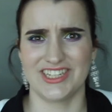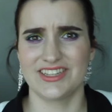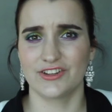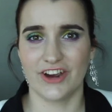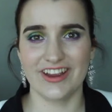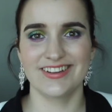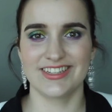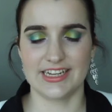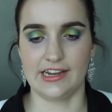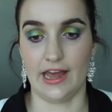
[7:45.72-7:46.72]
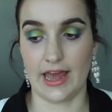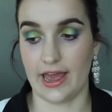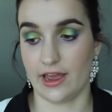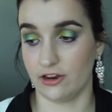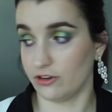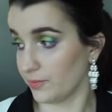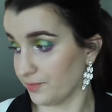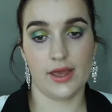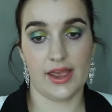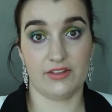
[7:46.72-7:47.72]
It's a great concealer, and
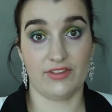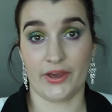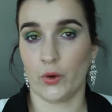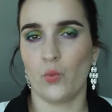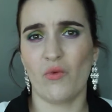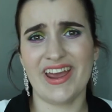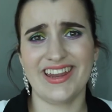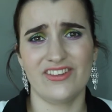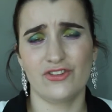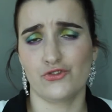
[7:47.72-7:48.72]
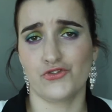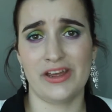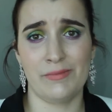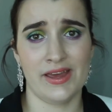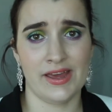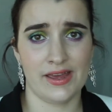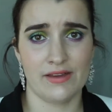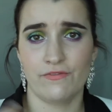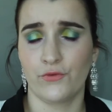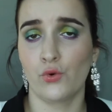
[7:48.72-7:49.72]
it's like weightless, creamy,
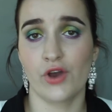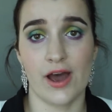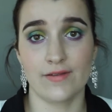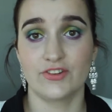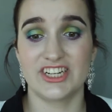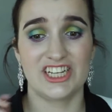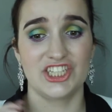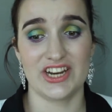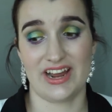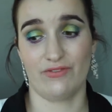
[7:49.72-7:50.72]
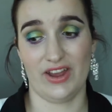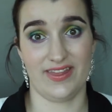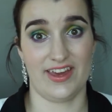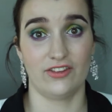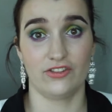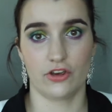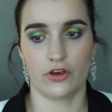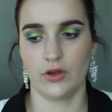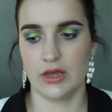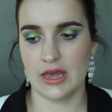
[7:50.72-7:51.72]
full coverage and everything.
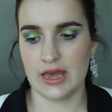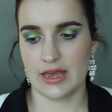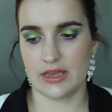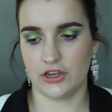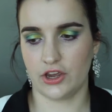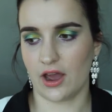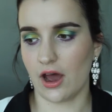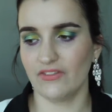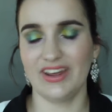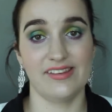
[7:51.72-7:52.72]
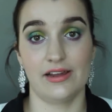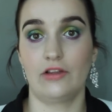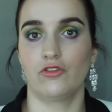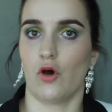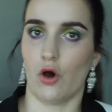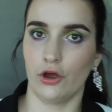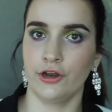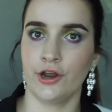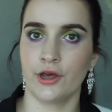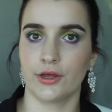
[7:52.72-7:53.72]
So you can't really tell it's
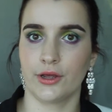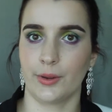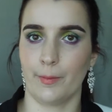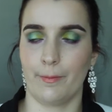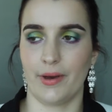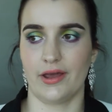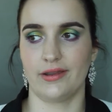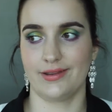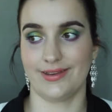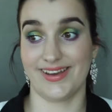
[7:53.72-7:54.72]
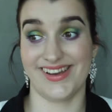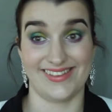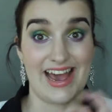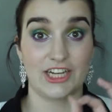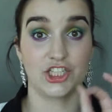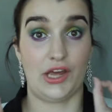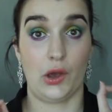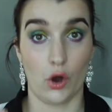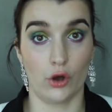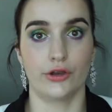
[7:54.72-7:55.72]
on, but it's
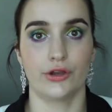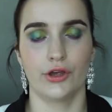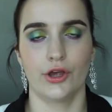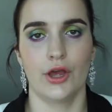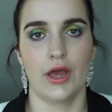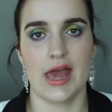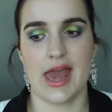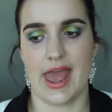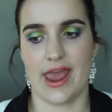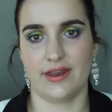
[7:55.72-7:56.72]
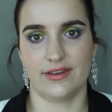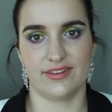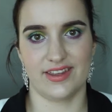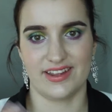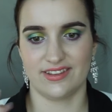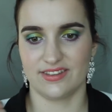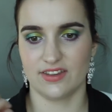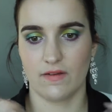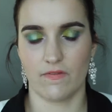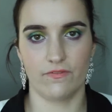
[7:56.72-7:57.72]
actually on, and it's
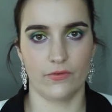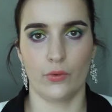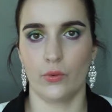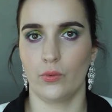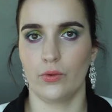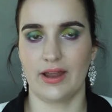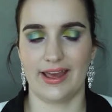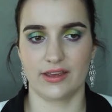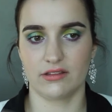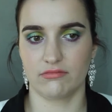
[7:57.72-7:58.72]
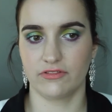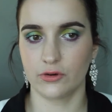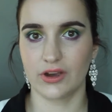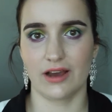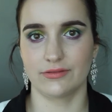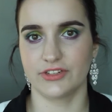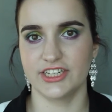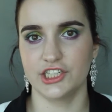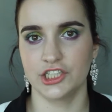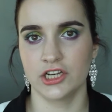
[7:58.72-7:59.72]
full
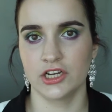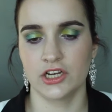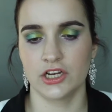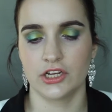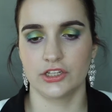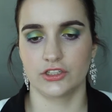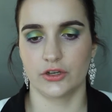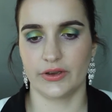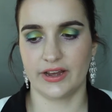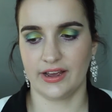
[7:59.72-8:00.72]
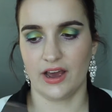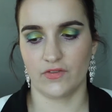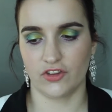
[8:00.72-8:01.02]
coverage, so it can cover